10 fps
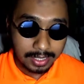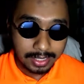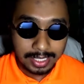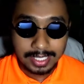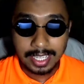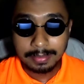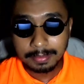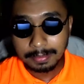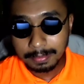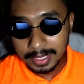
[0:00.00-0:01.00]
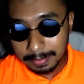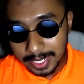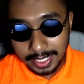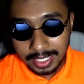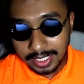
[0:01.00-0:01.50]
Since I'm
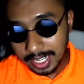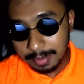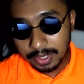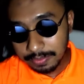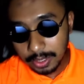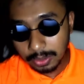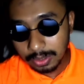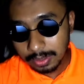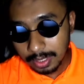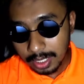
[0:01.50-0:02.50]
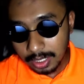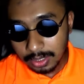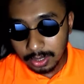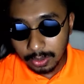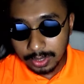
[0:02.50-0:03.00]
making game reviews,
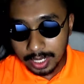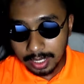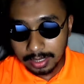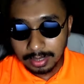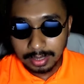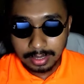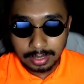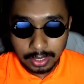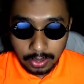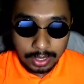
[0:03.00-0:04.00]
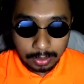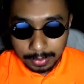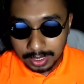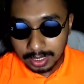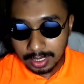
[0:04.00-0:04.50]
so there's going to
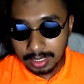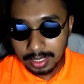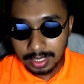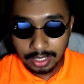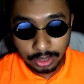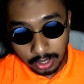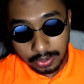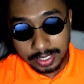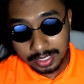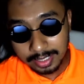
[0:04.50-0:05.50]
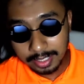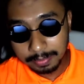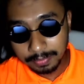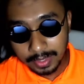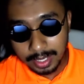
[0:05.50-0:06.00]
be a scoring system